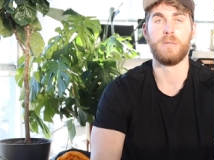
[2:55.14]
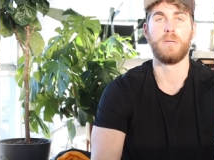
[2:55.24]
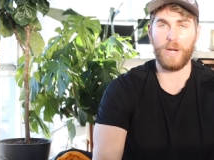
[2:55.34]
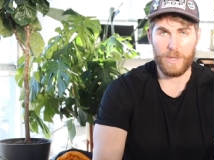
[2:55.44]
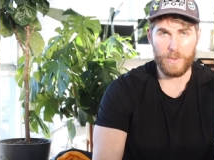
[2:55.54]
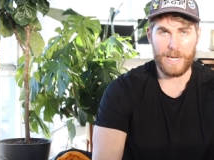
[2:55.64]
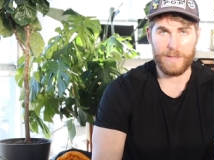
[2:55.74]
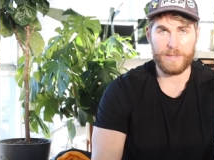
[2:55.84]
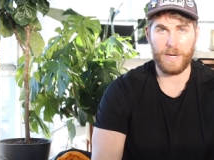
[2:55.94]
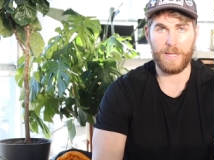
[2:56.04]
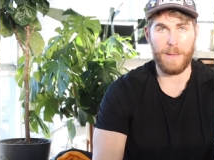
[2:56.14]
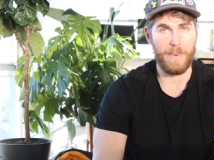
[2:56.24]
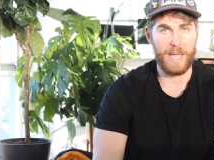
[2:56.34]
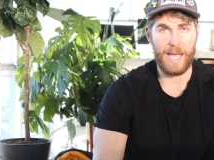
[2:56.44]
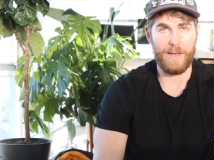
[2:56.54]
For anyone out there that
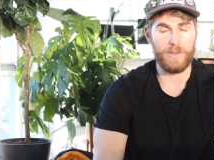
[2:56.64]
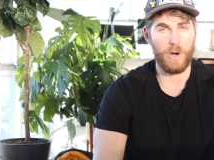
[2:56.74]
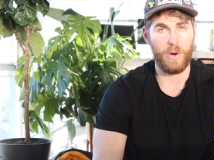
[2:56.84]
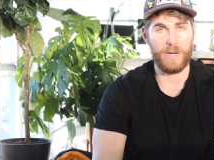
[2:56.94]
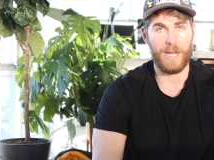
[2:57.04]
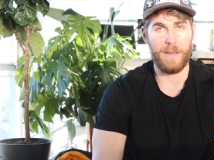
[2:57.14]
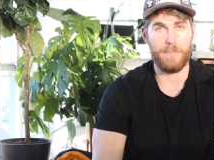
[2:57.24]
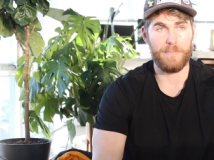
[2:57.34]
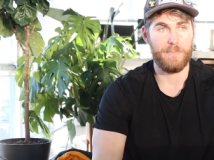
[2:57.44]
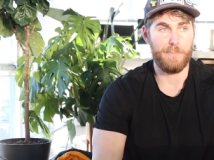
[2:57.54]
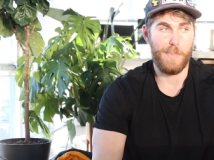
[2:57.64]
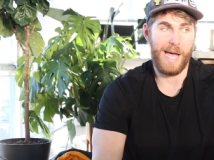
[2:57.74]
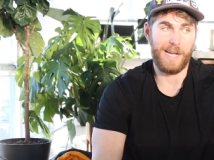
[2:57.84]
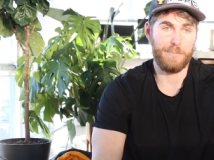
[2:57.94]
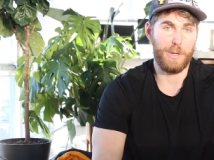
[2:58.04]
might have an REI
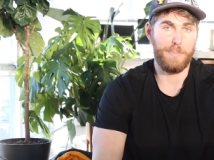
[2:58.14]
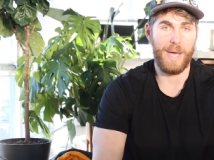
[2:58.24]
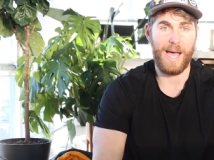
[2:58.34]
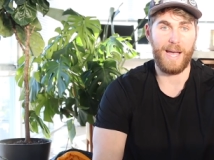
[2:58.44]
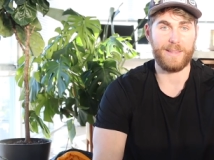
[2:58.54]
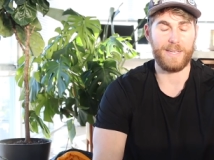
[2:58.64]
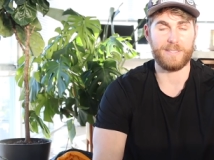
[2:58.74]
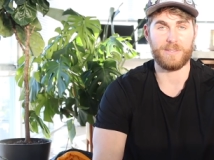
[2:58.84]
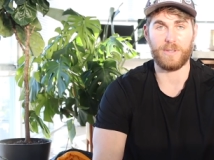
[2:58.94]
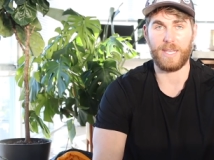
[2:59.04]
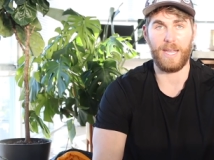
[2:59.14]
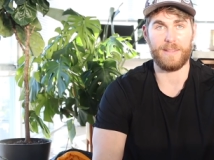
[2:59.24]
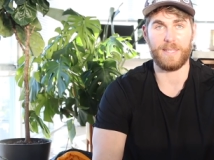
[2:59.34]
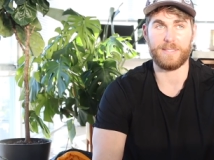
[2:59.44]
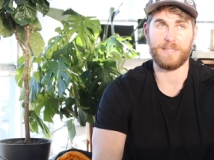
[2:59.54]
Magma bag that's looking
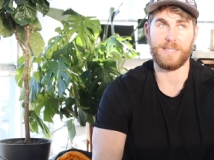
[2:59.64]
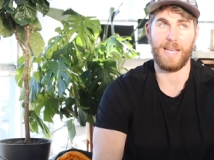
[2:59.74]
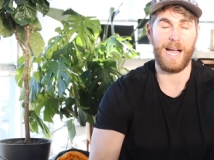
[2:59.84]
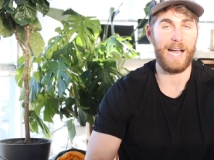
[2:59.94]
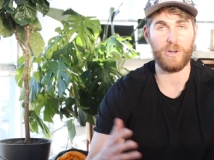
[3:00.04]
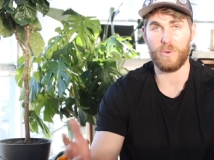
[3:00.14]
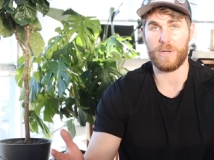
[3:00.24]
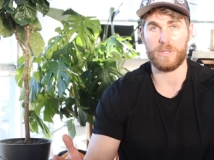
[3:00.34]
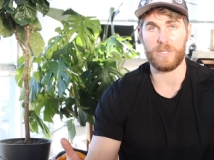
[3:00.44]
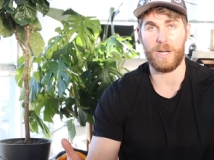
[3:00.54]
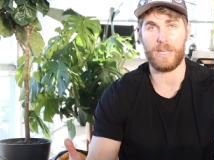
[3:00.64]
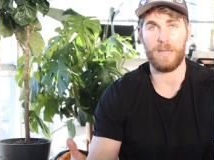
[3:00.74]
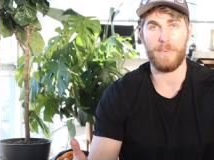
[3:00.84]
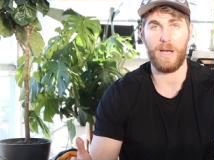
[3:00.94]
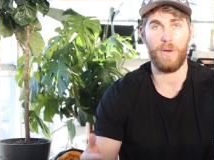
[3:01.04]
at this and saying, I don't know what you're talking
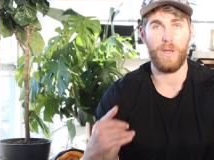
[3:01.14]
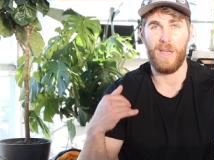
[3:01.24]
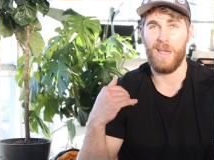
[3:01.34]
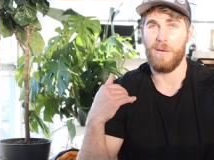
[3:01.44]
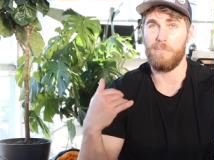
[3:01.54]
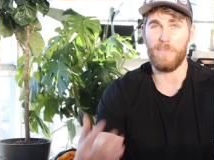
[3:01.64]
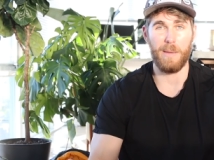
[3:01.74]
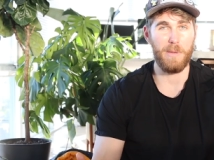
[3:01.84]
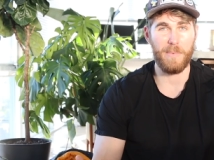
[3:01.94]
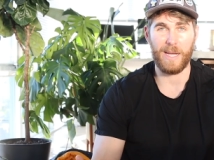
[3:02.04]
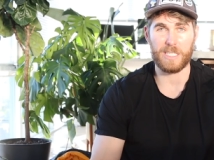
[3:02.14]
about, maybe my